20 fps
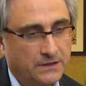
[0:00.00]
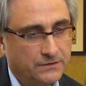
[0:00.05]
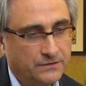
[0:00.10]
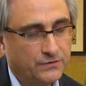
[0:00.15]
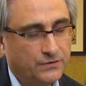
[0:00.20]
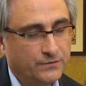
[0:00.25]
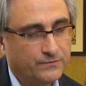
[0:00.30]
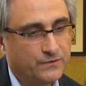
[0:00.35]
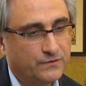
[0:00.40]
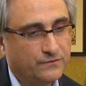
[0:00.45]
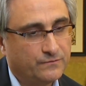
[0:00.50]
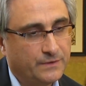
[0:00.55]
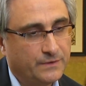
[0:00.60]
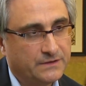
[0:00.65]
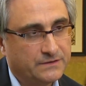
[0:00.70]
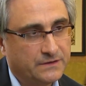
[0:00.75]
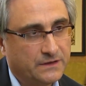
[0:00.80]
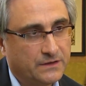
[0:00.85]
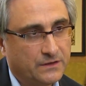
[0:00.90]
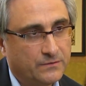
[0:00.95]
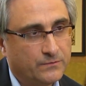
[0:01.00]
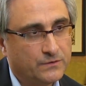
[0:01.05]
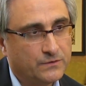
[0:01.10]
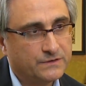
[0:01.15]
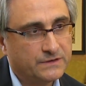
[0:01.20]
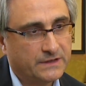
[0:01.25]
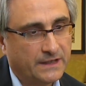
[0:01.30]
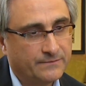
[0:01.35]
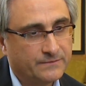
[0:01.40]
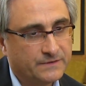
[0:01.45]
in terms of
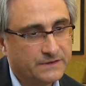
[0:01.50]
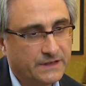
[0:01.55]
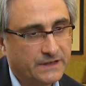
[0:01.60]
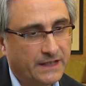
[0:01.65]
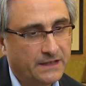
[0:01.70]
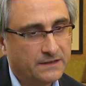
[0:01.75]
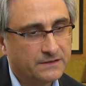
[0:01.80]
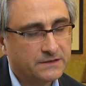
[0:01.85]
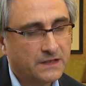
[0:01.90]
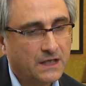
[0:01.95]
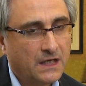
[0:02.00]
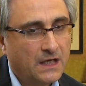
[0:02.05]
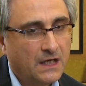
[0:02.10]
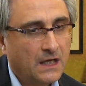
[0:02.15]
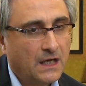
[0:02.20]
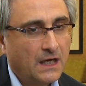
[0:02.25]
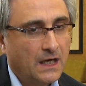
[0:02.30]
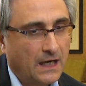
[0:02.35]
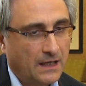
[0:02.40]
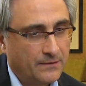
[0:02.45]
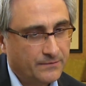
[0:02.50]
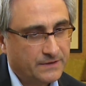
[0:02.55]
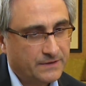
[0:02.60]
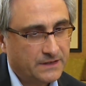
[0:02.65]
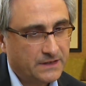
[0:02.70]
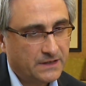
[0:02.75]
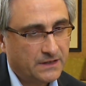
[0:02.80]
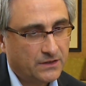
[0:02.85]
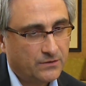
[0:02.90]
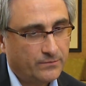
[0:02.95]
mesenchymal stem cells. I'm
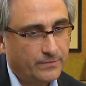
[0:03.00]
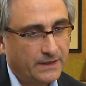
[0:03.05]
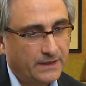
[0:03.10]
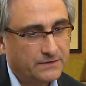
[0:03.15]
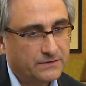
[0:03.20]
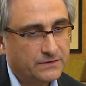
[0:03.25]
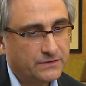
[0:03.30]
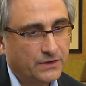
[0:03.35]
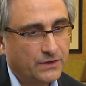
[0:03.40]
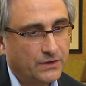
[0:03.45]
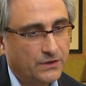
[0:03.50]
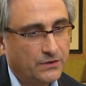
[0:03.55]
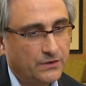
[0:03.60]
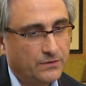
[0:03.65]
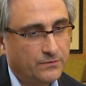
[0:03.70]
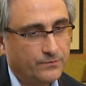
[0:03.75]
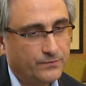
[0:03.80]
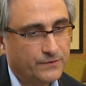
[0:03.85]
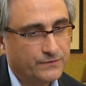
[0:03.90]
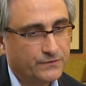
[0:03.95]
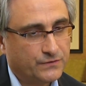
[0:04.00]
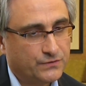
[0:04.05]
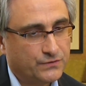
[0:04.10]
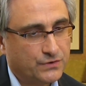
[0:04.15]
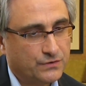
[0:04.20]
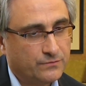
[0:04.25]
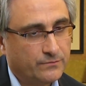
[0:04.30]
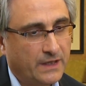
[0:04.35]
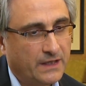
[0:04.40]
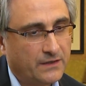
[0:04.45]
thinking about Professor
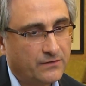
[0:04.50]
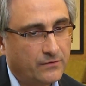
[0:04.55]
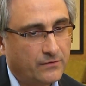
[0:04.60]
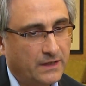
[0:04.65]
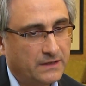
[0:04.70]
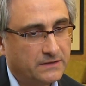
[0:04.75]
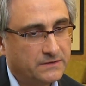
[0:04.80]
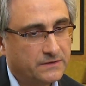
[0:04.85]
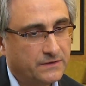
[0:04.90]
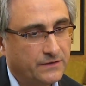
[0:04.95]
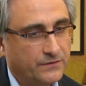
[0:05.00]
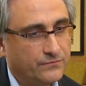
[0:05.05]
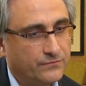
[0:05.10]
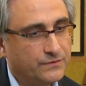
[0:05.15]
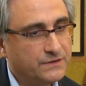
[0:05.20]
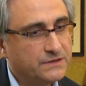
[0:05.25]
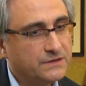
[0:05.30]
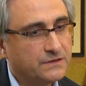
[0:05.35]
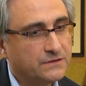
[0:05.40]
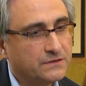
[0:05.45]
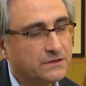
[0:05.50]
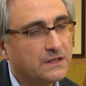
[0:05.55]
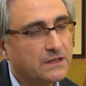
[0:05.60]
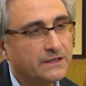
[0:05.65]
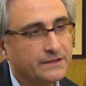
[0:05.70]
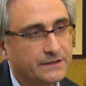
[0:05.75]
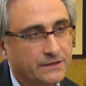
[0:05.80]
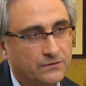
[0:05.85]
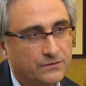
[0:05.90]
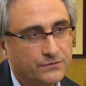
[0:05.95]
John McGrath's recent
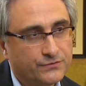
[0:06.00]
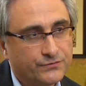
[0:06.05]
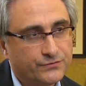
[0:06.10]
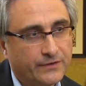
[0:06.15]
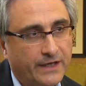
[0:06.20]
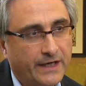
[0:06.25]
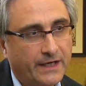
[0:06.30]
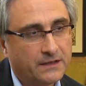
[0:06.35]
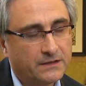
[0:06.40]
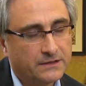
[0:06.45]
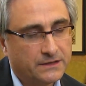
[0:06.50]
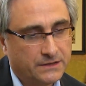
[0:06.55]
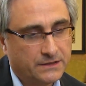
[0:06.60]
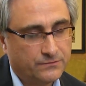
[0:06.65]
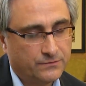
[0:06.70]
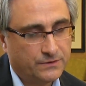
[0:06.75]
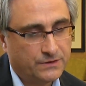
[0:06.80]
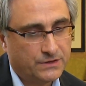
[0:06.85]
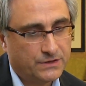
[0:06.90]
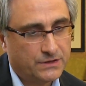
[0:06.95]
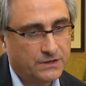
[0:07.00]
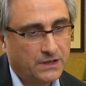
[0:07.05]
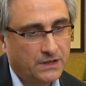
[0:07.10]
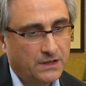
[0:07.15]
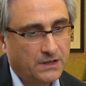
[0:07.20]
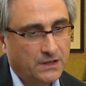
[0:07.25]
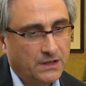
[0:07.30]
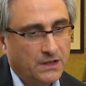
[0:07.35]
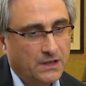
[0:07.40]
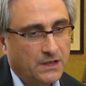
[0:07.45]
clinical trial in which
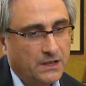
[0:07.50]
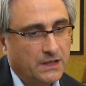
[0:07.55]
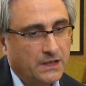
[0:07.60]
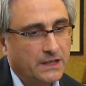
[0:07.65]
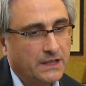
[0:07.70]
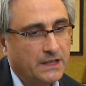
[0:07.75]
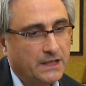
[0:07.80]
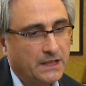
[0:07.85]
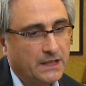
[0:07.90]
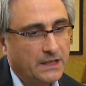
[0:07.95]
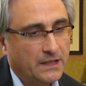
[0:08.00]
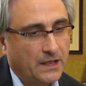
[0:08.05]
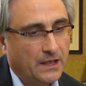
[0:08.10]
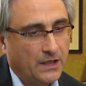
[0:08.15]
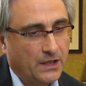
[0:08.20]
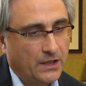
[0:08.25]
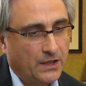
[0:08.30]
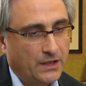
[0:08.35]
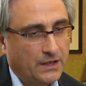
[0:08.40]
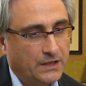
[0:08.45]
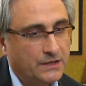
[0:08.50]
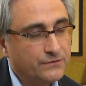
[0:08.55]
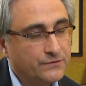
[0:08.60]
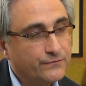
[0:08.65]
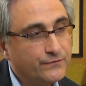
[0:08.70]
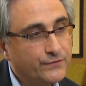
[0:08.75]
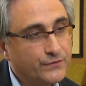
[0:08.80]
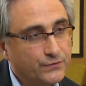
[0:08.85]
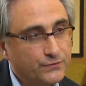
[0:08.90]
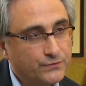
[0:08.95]
he
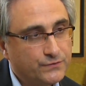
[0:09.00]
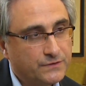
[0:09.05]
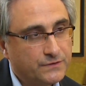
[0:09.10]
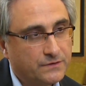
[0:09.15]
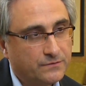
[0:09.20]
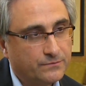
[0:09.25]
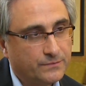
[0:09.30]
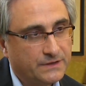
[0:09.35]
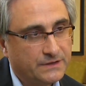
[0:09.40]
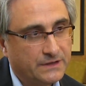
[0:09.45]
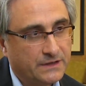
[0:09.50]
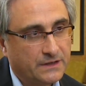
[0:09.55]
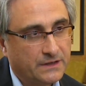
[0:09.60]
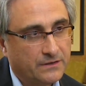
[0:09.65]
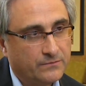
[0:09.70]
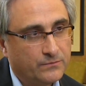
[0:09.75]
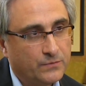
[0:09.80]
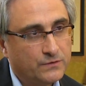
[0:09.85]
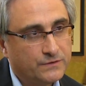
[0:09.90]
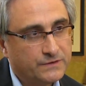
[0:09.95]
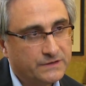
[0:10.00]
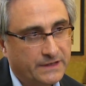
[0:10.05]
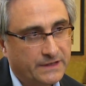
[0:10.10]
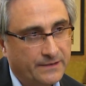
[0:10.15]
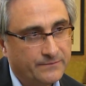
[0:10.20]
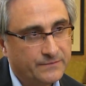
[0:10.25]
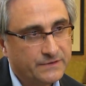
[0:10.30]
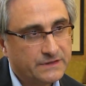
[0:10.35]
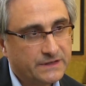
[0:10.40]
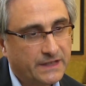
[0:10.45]
infused mesenchymal
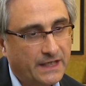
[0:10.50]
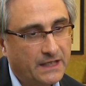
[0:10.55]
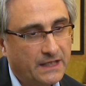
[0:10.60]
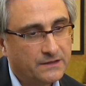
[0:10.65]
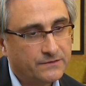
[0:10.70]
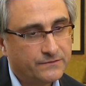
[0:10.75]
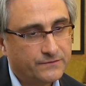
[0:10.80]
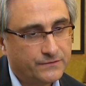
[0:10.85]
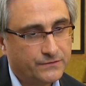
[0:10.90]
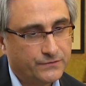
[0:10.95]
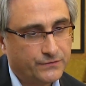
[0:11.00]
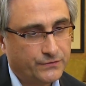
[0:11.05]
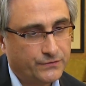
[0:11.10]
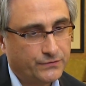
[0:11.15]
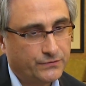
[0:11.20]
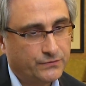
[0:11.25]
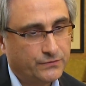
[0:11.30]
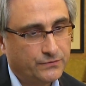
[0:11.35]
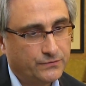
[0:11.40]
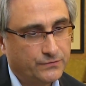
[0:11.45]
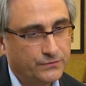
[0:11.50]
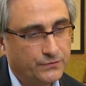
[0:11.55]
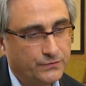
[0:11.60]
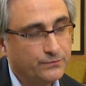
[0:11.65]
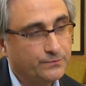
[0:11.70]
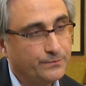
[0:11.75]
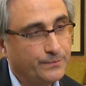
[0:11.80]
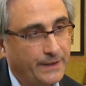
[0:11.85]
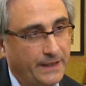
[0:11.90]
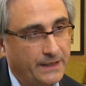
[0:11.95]
stem cells
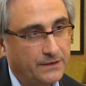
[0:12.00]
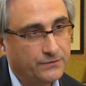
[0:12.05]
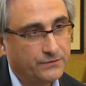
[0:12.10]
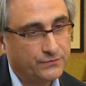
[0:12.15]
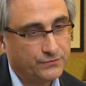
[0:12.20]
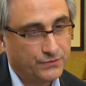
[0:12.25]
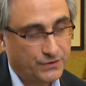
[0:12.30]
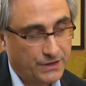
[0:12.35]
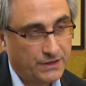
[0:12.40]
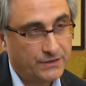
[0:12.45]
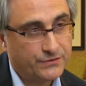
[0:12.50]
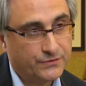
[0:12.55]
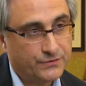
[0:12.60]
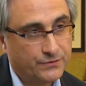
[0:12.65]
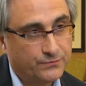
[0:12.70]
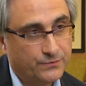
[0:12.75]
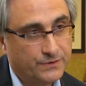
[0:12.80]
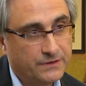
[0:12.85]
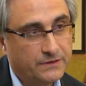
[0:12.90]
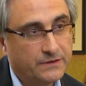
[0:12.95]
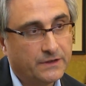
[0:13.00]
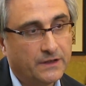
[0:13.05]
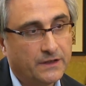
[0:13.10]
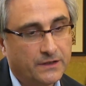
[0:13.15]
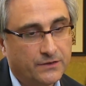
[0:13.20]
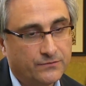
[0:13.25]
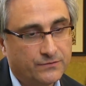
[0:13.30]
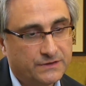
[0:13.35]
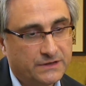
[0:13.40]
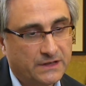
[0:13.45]
to children with
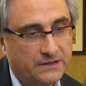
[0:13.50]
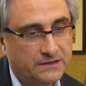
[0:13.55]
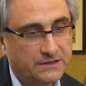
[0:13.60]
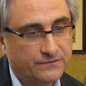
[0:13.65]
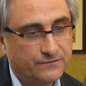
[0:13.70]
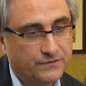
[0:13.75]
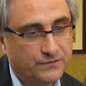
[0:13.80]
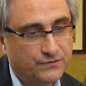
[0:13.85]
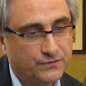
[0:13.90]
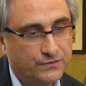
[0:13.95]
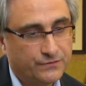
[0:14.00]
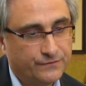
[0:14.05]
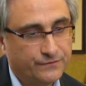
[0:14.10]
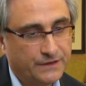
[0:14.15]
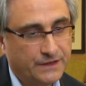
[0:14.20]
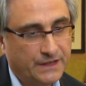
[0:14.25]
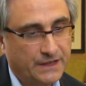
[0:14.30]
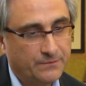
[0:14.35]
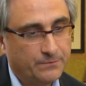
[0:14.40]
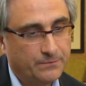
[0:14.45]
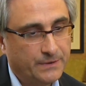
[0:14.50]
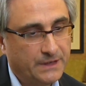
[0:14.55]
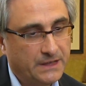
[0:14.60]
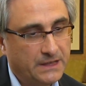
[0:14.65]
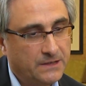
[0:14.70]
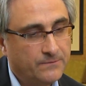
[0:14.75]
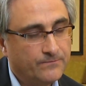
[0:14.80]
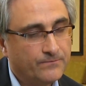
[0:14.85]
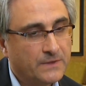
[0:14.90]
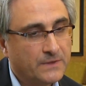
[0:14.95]
recessive dystrophic
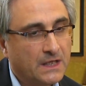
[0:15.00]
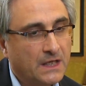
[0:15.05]
EB.